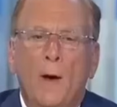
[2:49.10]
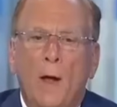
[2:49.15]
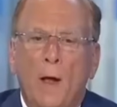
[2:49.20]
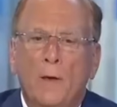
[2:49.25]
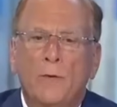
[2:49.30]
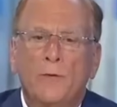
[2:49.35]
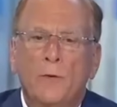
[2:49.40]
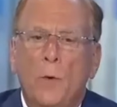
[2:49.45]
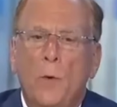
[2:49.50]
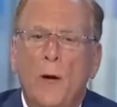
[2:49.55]

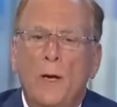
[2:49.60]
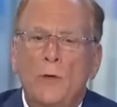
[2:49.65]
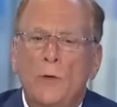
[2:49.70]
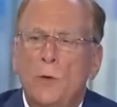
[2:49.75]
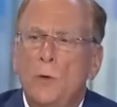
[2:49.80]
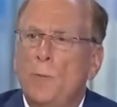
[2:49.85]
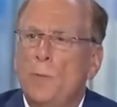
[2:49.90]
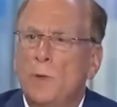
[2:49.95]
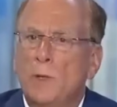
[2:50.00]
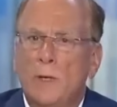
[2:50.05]
also, I
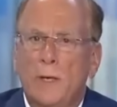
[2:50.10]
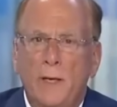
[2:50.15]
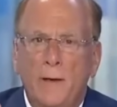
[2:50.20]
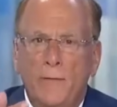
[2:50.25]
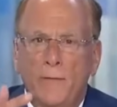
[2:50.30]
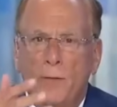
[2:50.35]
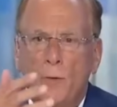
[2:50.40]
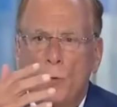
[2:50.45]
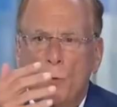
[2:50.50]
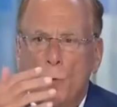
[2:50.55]
do
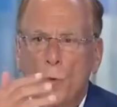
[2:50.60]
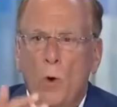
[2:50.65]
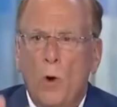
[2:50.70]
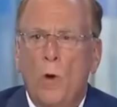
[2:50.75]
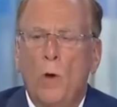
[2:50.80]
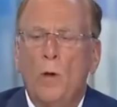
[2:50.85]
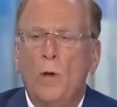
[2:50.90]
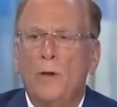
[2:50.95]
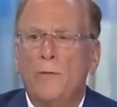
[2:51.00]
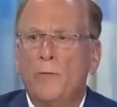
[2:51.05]
believe the
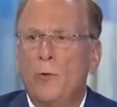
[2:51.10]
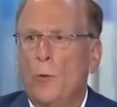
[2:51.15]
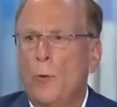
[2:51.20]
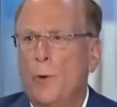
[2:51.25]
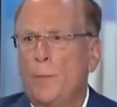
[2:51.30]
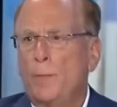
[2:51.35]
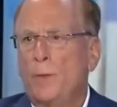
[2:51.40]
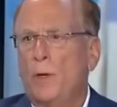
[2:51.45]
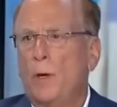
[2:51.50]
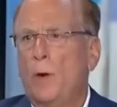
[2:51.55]
role of
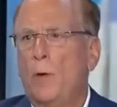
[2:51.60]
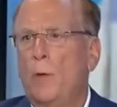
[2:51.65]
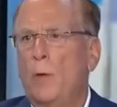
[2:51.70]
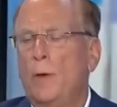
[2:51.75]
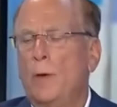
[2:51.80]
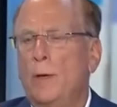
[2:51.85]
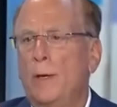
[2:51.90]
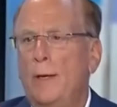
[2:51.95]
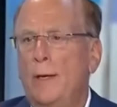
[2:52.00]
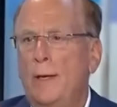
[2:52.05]
crypto
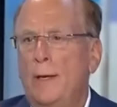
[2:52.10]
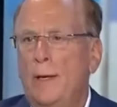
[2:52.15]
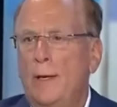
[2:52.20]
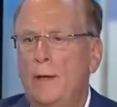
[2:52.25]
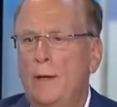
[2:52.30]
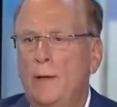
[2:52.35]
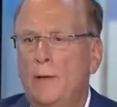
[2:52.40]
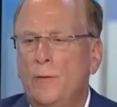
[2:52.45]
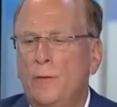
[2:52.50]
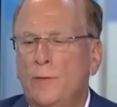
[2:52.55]

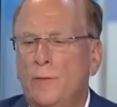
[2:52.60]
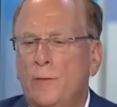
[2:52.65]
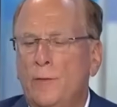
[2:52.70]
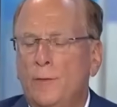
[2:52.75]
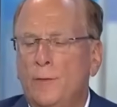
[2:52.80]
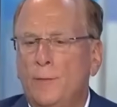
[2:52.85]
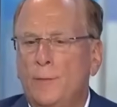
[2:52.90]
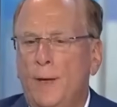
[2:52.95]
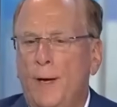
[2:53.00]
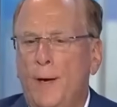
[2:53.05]
is
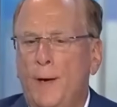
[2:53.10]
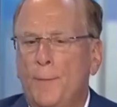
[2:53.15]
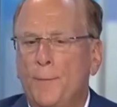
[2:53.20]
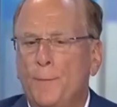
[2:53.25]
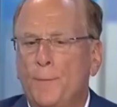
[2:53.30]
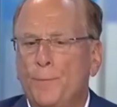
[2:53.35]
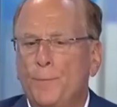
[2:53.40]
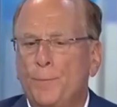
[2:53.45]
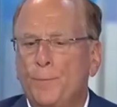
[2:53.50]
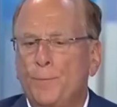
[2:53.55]
um,
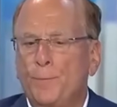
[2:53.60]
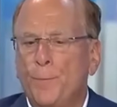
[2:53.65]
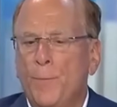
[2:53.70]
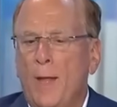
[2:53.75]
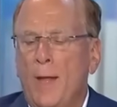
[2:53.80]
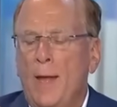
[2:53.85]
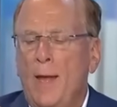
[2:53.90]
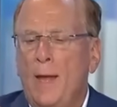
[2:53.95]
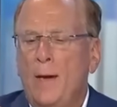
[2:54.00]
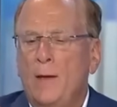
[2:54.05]

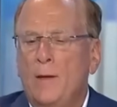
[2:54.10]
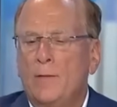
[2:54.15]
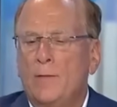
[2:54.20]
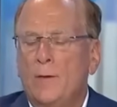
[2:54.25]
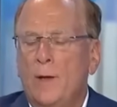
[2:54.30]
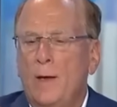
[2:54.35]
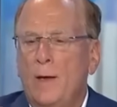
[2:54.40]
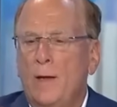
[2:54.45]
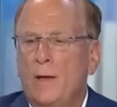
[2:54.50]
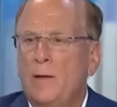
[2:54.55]
it is
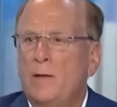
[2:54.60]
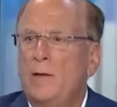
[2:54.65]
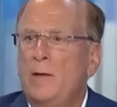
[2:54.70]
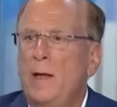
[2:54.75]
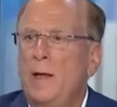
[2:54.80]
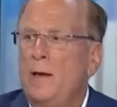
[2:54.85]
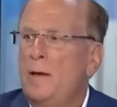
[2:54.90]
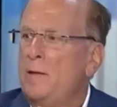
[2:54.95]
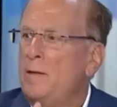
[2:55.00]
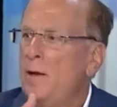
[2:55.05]
it,
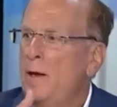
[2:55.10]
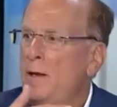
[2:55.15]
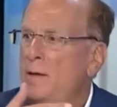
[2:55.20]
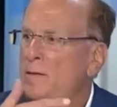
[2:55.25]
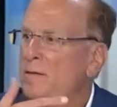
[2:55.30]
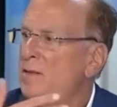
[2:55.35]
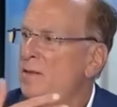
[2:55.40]
it, it's